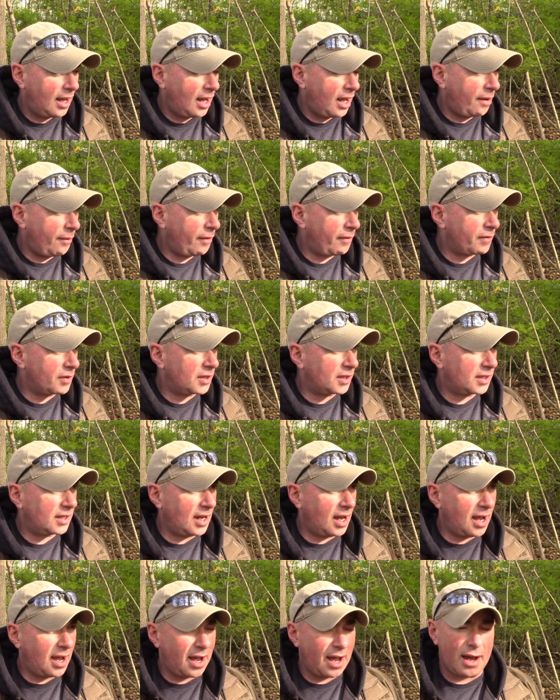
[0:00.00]
However,
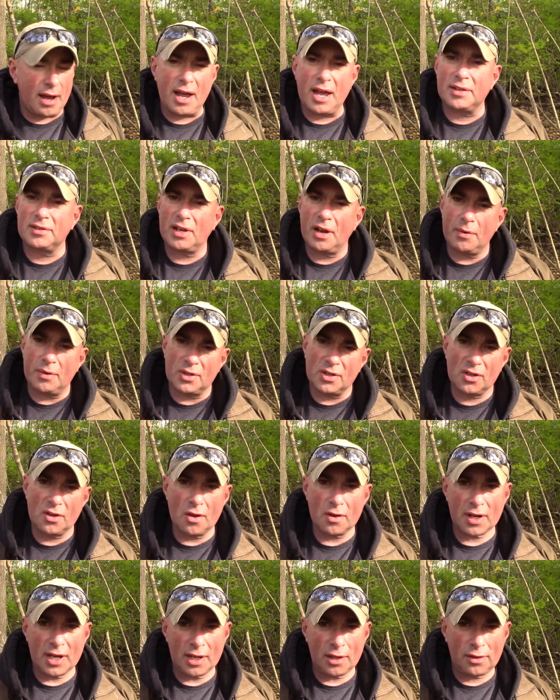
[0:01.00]
uh, as I was
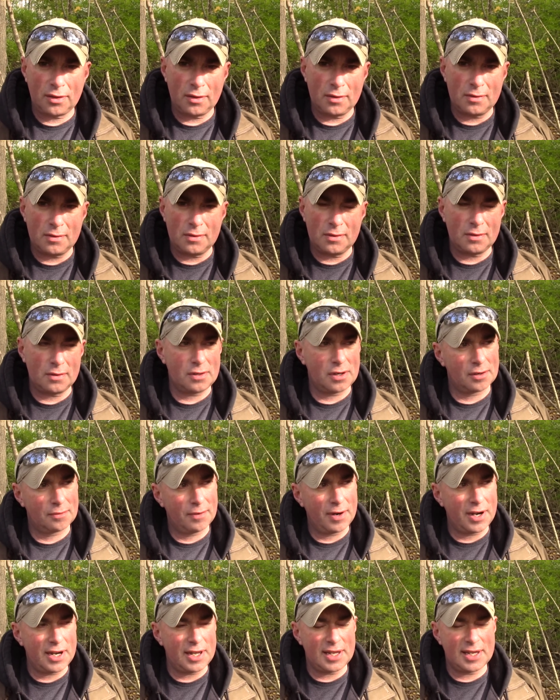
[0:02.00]
looking through
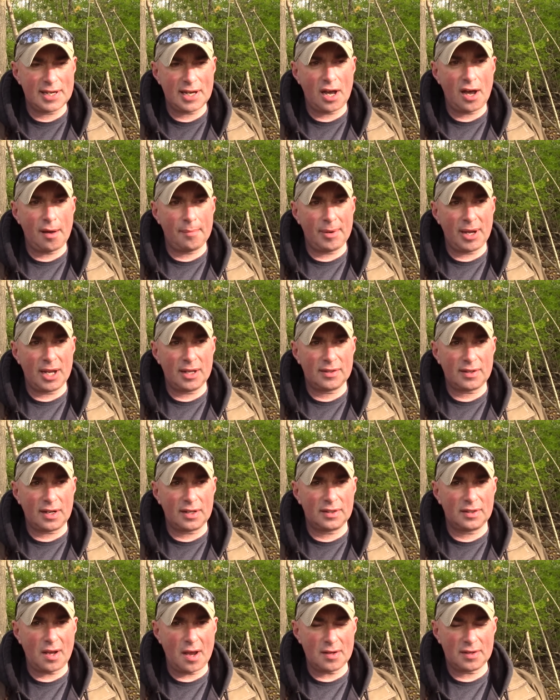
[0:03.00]
reading comments, I
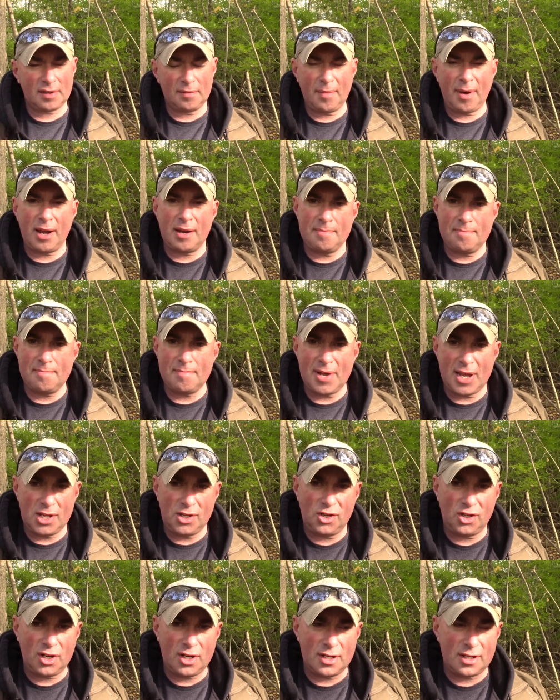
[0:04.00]
saw somebody
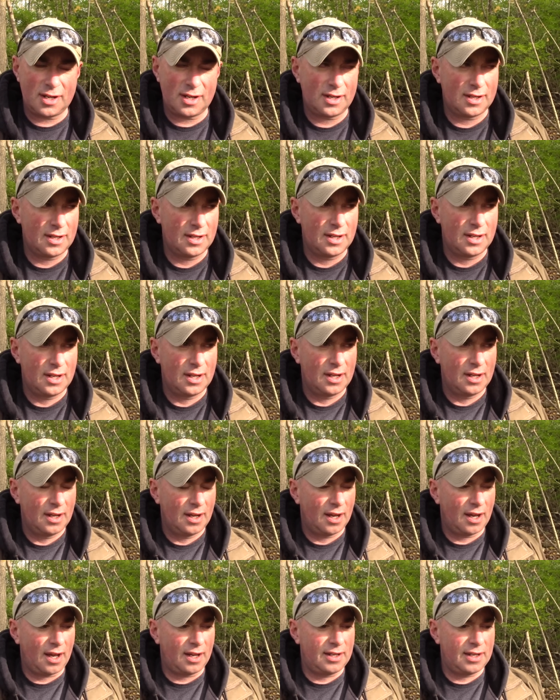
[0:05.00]
mention
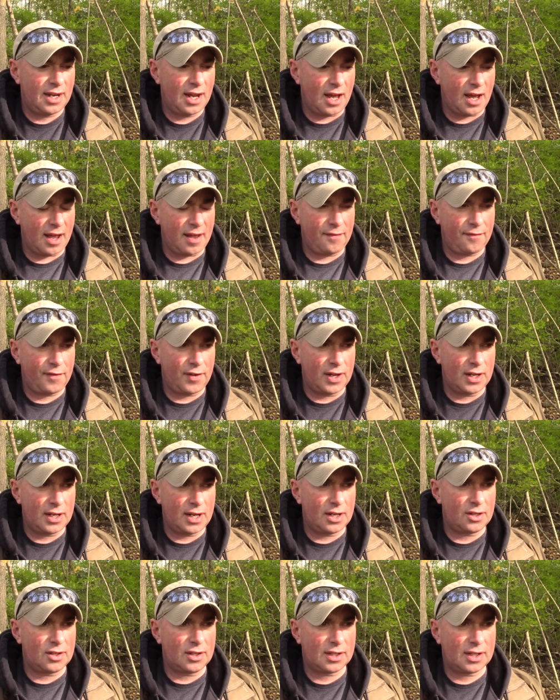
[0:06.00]
a knife and
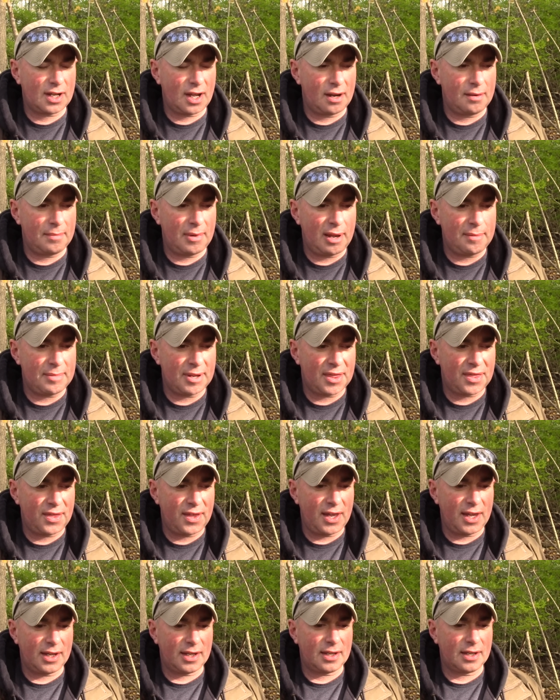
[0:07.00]
it just kind of made me
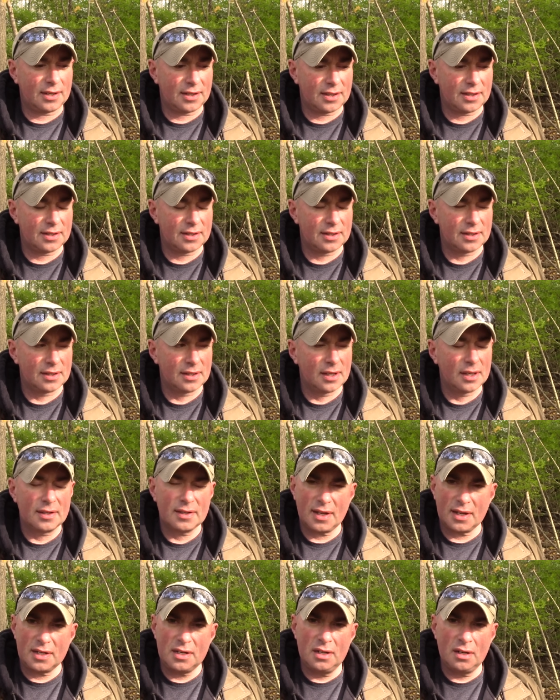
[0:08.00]
think.
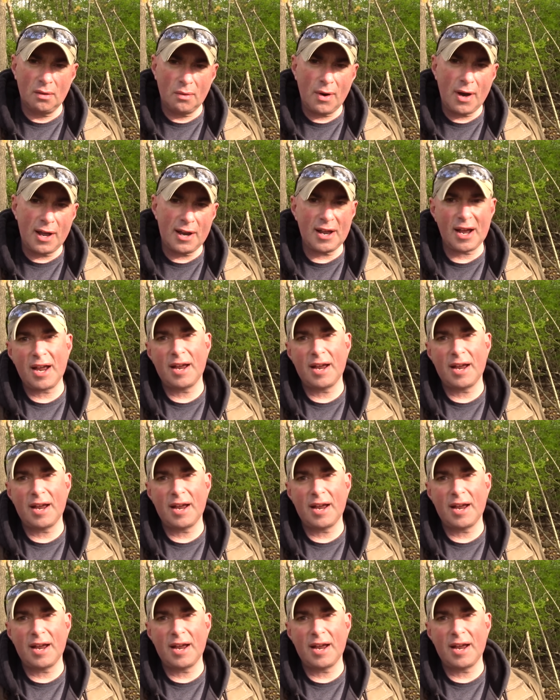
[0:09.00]
It's like, you know what?